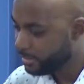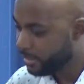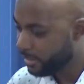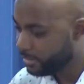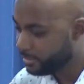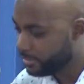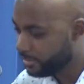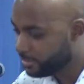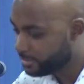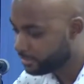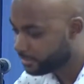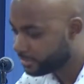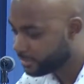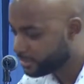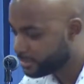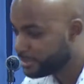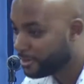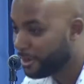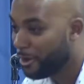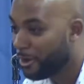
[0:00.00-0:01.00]
that Jesus
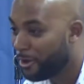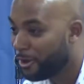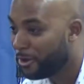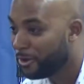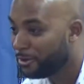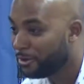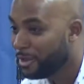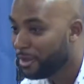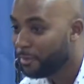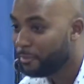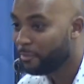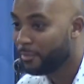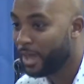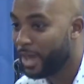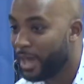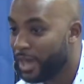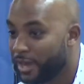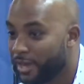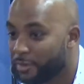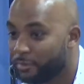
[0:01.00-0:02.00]
is gone,
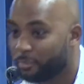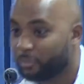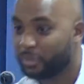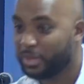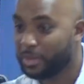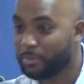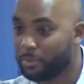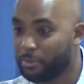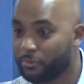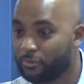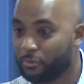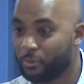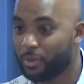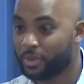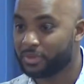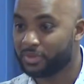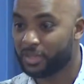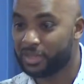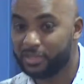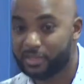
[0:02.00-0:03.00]
mad at people for
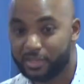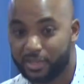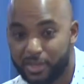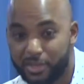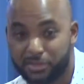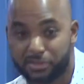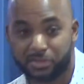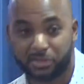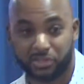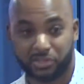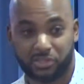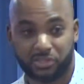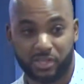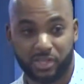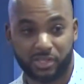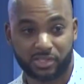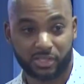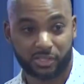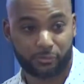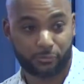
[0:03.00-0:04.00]
what they did to
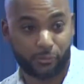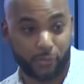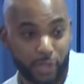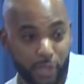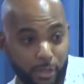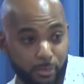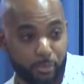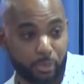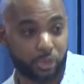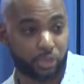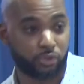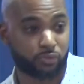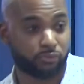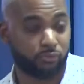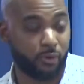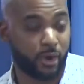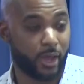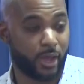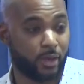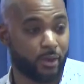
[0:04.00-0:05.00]
Jesus, feeling
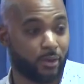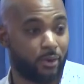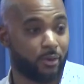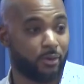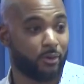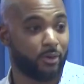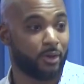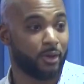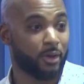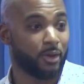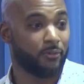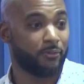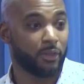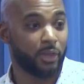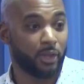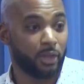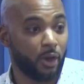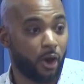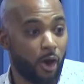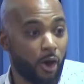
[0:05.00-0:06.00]
betrayal,
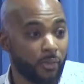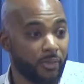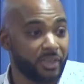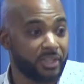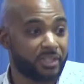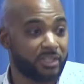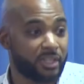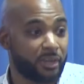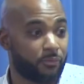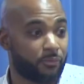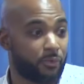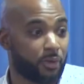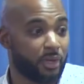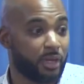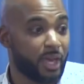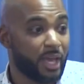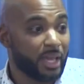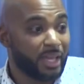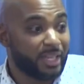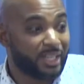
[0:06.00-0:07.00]
feeling all these
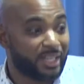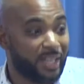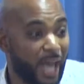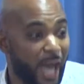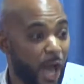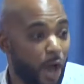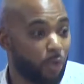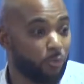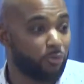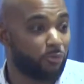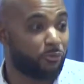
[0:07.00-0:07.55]
different down